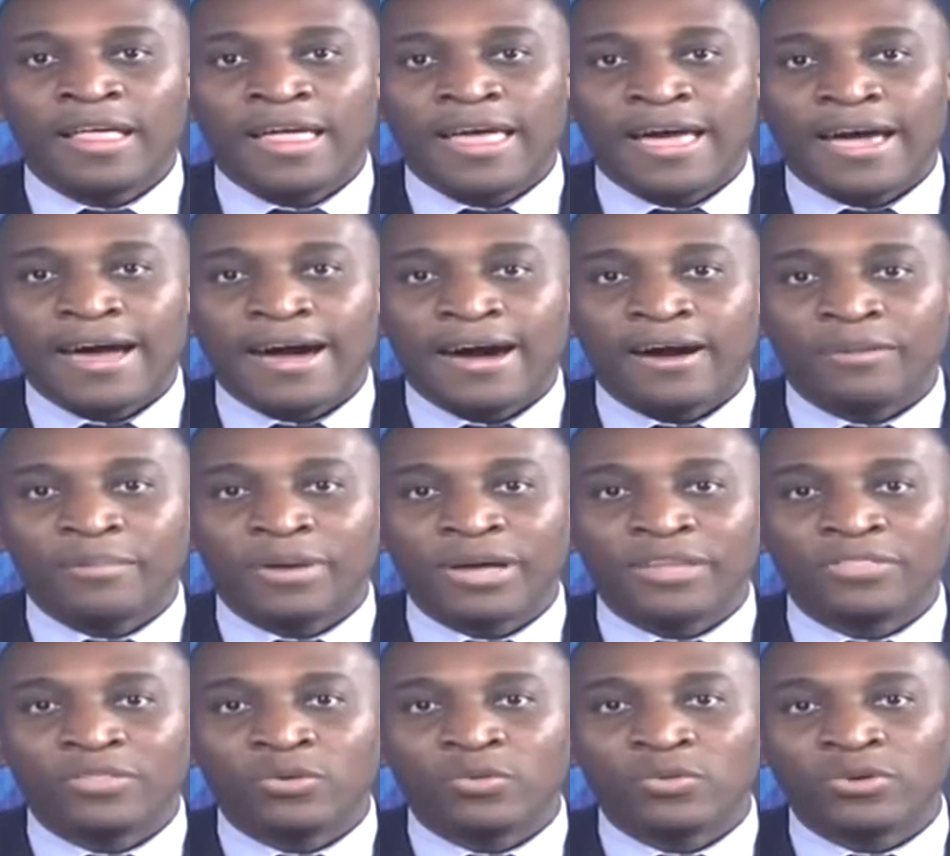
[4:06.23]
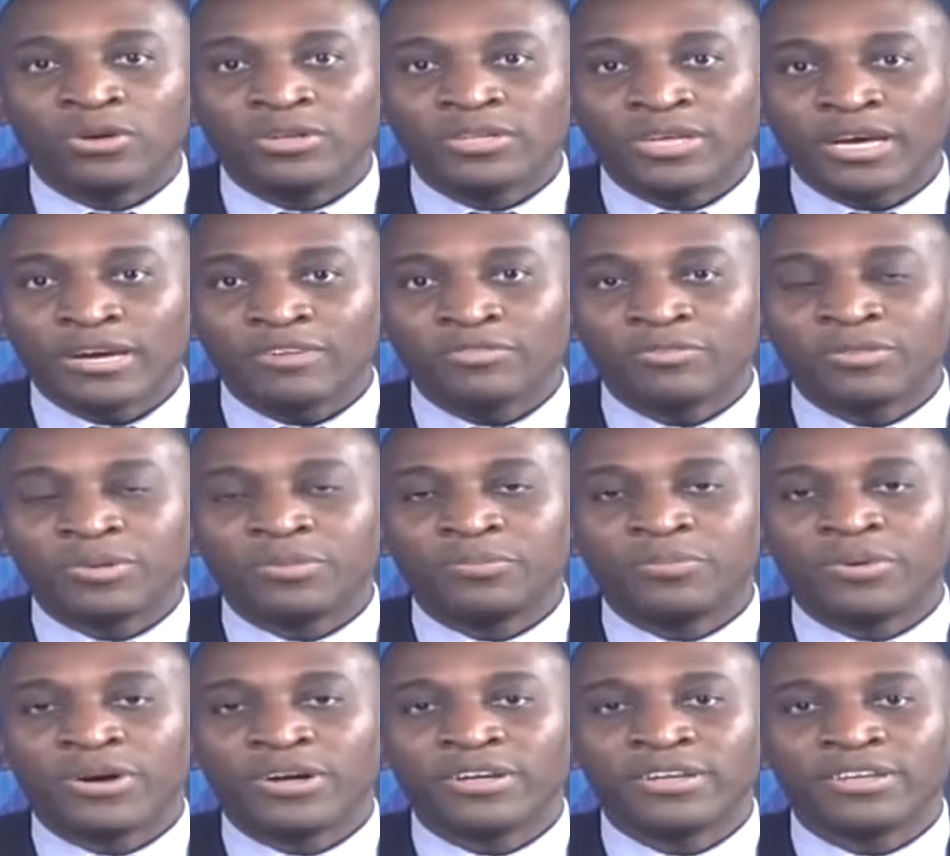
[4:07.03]
And the World
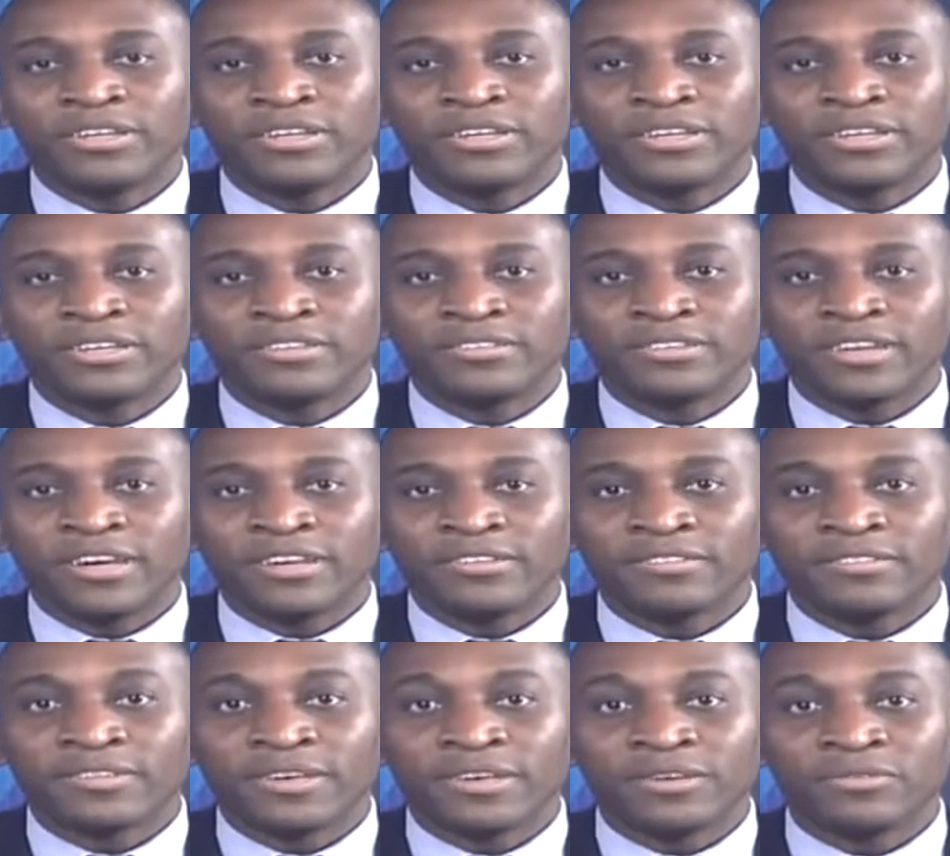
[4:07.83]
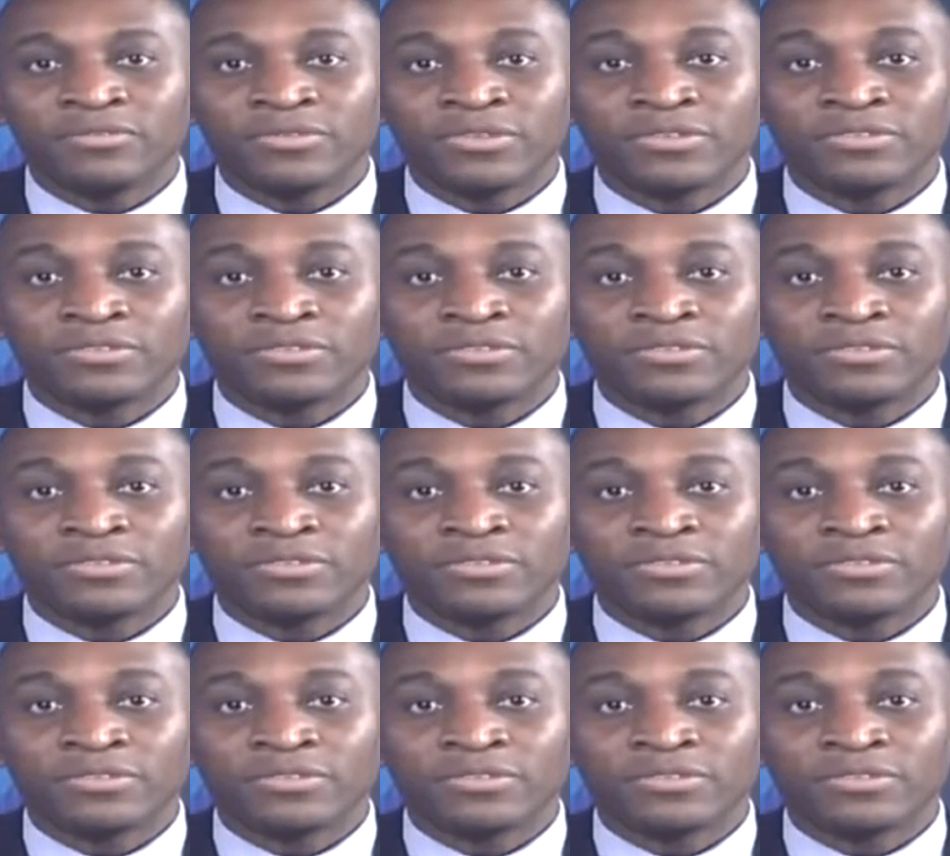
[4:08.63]
Government Bond Index does say if it's a